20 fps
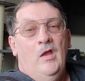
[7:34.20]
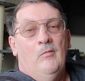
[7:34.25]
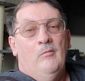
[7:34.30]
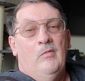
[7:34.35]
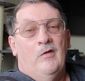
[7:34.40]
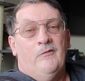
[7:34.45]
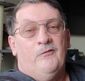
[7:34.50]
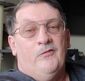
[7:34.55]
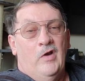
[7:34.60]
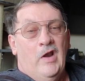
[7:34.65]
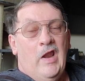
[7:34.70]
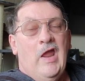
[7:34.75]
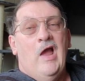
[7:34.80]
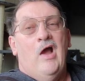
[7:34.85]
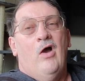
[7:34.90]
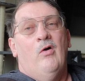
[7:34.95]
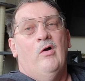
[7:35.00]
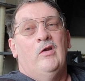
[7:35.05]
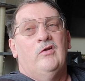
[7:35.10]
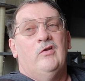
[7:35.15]
But for
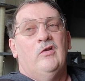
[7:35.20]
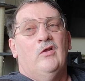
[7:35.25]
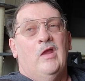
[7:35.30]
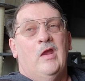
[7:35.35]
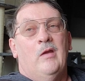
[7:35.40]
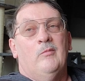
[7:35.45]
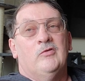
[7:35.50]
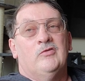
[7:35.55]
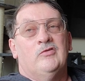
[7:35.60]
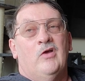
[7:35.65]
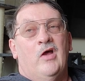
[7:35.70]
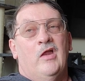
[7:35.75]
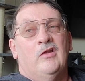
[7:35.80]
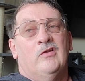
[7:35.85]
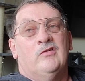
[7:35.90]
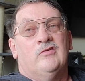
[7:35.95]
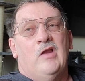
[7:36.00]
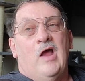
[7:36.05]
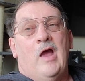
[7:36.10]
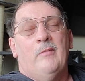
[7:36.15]
now, until
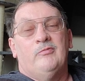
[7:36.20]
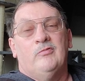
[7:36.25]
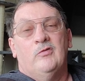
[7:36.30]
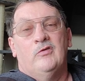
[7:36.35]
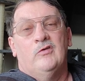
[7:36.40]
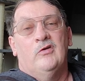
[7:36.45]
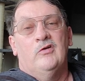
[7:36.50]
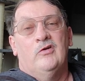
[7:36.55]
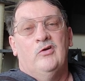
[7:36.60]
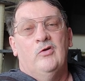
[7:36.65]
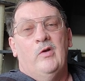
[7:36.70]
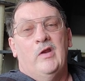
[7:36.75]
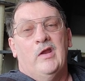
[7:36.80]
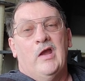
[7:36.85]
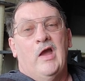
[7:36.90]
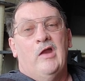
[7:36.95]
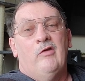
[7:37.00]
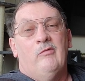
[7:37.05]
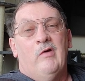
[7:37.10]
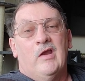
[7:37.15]
Amazon stops what they're
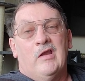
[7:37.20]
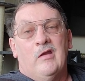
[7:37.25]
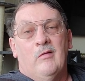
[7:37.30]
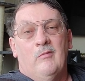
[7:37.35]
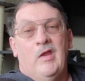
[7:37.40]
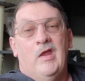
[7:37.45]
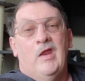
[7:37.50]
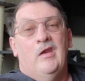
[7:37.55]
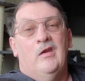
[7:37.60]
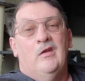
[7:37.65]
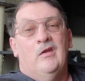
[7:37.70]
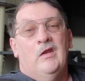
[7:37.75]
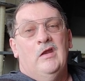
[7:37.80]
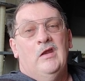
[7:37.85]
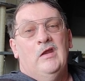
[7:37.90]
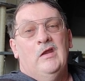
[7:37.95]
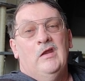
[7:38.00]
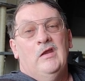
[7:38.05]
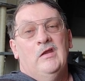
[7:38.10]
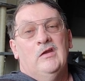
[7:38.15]
doing, I'd recommend
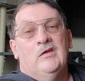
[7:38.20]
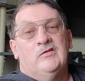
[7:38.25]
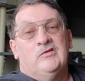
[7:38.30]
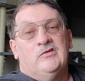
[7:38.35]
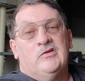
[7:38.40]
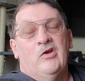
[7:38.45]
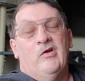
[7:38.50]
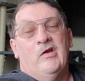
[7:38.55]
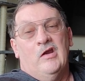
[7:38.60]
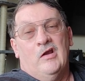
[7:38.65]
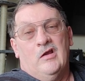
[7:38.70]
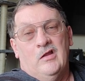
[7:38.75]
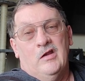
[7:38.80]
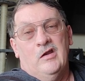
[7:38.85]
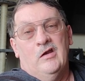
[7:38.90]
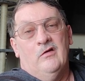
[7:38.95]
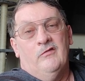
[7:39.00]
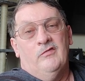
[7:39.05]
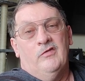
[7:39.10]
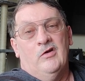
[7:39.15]
steering
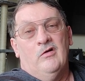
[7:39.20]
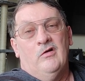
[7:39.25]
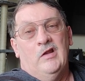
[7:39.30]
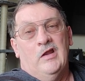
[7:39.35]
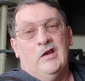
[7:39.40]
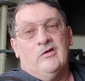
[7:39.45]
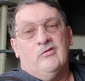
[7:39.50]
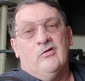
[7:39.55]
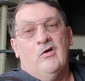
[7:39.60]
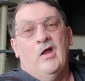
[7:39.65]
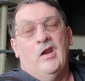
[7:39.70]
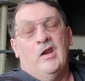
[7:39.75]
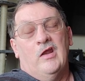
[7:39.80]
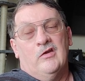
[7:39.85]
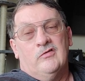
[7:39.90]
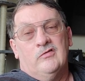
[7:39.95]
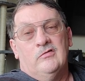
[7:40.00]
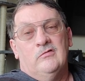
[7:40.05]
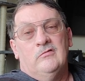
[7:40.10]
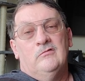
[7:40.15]
clear of their
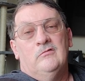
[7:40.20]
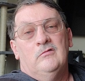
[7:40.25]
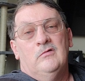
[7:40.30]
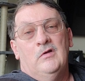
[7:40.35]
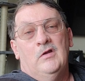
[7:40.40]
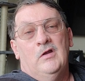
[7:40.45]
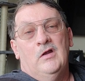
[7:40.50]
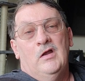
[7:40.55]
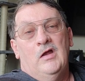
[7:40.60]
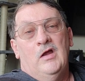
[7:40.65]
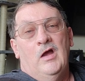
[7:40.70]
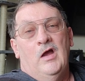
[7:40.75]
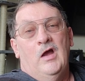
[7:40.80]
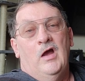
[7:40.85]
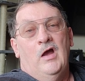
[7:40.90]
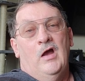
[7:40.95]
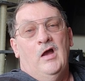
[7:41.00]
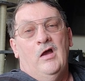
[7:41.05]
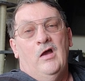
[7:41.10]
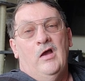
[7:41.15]
electronics
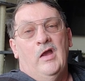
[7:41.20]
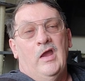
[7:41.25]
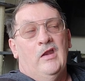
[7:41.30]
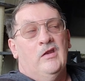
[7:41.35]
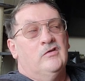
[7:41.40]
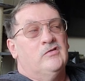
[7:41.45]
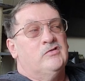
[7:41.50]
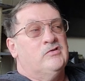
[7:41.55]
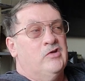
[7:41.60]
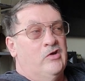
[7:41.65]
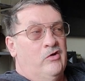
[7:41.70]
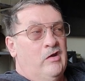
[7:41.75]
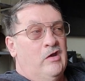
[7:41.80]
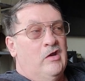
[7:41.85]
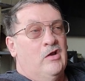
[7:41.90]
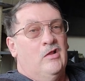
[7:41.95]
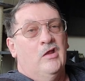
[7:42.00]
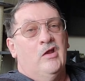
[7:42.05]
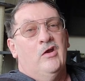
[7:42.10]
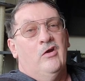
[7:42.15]
and
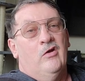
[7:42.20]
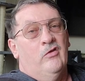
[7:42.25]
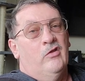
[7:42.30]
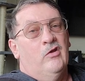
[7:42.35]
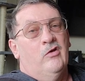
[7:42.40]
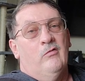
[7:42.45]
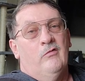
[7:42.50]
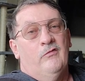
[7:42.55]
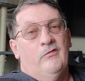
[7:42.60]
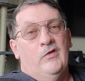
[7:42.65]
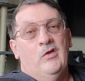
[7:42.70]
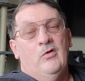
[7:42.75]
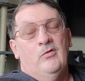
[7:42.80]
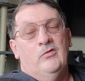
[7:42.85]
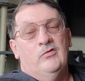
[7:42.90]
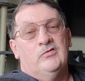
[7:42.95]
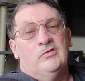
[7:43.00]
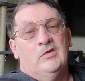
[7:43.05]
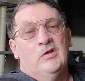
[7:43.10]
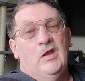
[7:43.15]
steering clear of their
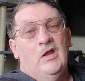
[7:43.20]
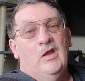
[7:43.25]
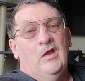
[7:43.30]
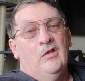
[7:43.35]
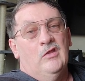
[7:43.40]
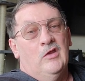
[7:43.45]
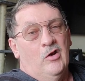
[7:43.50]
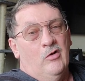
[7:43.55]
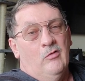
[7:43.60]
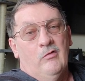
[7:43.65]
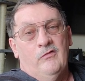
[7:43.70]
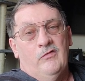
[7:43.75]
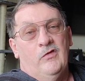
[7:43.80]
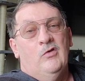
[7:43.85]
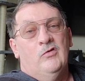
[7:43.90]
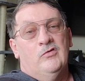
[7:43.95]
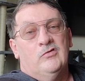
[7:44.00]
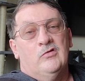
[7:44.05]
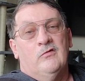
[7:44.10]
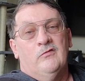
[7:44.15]
reviews. Their
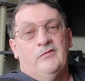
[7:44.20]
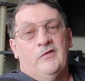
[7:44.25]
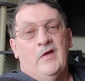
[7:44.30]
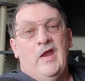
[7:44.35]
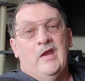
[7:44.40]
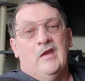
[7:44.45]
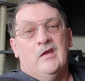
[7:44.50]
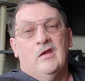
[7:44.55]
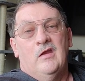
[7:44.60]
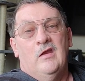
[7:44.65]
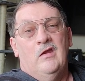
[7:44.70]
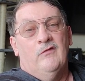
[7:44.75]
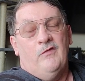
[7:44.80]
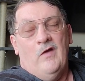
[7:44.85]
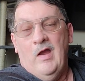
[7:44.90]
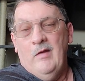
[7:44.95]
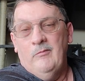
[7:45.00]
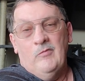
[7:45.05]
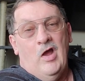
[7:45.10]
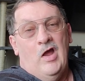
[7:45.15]
reviews are fake. If
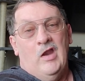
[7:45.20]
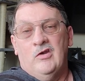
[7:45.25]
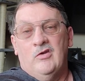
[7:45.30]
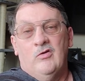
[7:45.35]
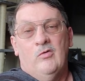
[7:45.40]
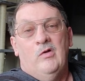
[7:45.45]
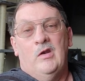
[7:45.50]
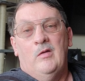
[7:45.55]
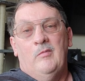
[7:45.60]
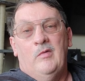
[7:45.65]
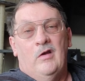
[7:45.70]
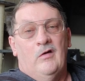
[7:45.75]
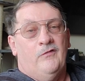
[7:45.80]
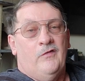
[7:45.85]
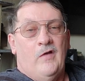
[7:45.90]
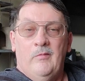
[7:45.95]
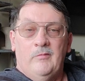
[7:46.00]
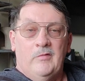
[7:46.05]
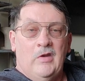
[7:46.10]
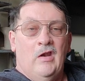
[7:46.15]
I'm not doing them, and
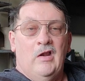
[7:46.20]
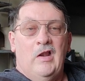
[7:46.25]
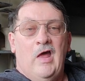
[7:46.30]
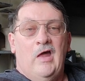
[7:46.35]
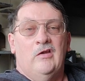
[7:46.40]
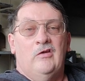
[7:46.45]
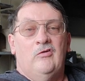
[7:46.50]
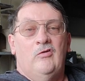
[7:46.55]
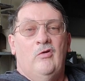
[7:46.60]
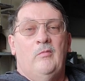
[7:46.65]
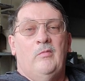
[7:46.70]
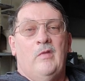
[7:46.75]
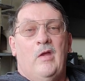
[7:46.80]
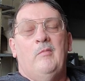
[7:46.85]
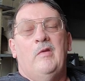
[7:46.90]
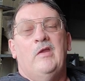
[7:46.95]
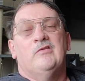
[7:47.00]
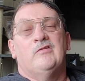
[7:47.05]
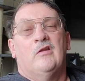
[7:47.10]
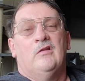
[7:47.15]
if I'm not allowed to do them,
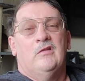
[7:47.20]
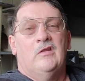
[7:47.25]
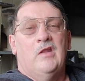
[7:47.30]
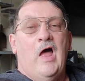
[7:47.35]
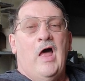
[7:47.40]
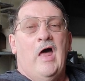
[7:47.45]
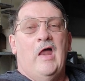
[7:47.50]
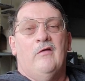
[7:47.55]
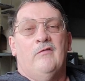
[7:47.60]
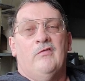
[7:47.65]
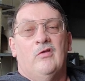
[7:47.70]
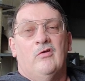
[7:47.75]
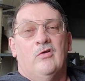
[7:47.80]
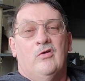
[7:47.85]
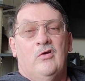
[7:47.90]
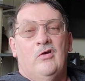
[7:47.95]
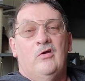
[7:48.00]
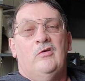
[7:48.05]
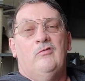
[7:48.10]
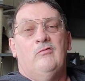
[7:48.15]
that means a lot of the
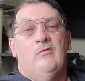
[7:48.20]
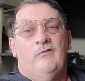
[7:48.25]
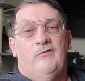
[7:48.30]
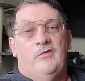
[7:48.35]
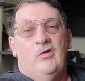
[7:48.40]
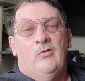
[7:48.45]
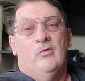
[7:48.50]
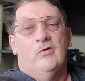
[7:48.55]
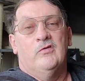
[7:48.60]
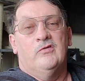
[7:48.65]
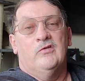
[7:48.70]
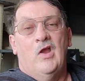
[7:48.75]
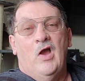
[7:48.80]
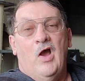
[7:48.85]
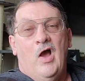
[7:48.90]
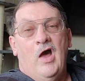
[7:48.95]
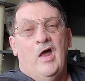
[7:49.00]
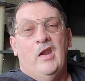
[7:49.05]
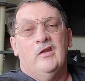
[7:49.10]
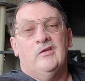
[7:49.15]
good reviewers, the
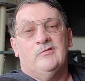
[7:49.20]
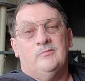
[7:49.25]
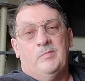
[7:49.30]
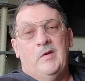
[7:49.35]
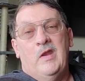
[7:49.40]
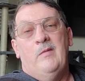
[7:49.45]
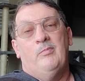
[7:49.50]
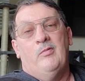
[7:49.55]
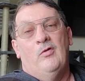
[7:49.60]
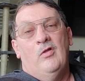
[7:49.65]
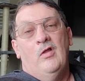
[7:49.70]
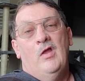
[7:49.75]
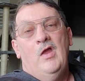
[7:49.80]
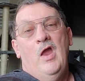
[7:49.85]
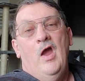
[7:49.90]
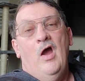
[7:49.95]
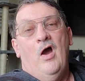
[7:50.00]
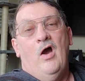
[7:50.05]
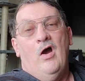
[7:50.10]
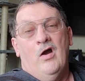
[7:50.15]
honest people,
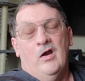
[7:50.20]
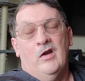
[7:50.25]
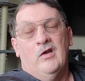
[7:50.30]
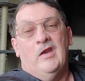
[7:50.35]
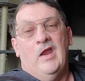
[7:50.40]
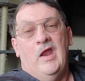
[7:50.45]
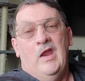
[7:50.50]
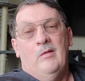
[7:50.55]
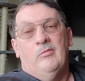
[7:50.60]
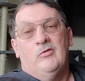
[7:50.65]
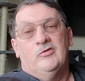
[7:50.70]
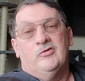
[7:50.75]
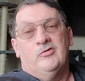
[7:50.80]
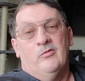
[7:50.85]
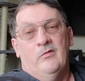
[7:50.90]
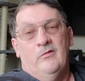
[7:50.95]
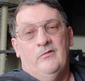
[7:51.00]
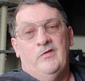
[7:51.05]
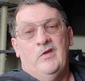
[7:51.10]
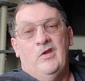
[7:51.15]
aren't able
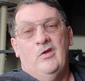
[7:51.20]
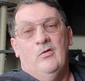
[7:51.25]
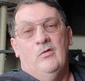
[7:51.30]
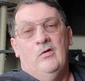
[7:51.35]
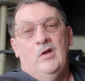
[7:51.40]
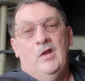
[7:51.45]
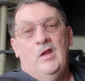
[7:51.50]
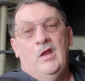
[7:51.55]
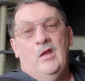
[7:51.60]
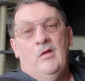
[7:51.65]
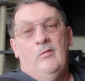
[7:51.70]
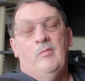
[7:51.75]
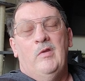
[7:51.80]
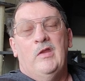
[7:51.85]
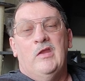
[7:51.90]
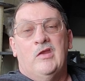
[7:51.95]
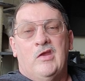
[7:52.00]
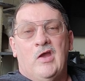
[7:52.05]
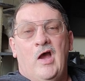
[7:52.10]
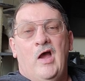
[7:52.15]
to review
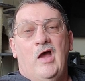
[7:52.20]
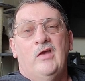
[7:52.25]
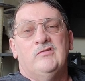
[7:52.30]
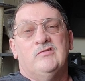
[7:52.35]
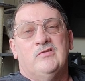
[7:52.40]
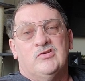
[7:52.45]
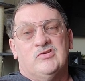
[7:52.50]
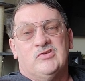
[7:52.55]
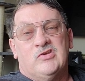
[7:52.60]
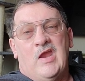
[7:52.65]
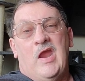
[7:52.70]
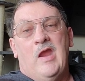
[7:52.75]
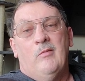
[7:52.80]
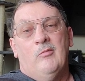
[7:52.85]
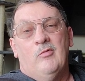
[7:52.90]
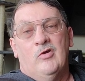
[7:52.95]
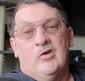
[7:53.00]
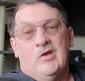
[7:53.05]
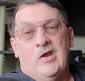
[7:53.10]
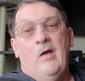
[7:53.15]
because the
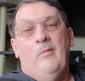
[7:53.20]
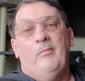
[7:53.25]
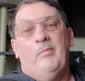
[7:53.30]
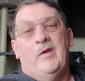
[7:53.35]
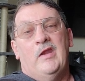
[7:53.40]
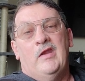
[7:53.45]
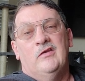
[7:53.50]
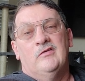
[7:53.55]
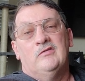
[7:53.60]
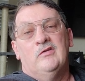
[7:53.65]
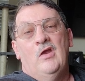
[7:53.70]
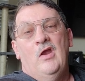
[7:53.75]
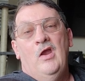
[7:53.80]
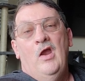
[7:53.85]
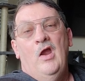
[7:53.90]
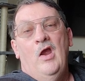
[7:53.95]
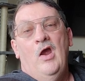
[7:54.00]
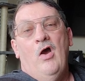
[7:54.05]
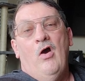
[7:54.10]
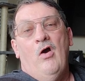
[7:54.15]
scammer companies
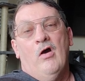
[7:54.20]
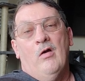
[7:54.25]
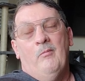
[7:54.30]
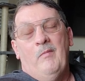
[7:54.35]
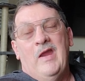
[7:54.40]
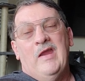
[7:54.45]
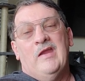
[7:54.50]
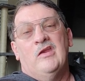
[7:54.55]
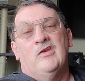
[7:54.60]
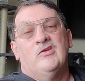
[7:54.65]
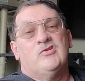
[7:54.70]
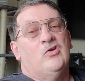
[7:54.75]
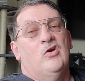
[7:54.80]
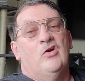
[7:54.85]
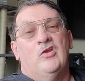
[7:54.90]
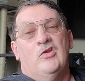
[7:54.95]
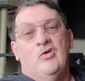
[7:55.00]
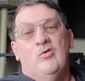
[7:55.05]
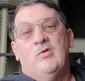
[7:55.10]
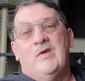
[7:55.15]
are making
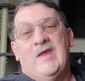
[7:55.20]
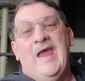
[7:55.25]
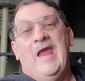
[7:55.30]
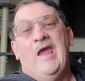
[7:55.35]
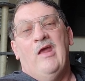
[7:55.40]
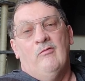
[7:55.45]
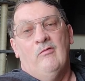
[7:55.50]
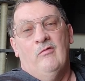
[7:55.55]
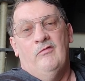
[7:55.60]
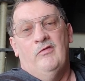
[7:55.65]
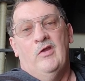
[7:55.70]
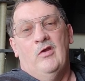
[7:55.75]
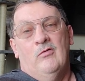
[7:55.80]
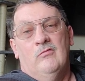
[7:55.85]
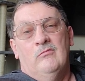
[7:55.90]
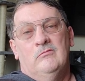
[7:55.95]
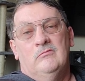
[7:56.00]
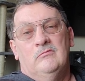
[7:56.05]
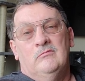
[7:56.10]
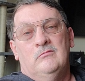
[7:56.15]
sure you can't review.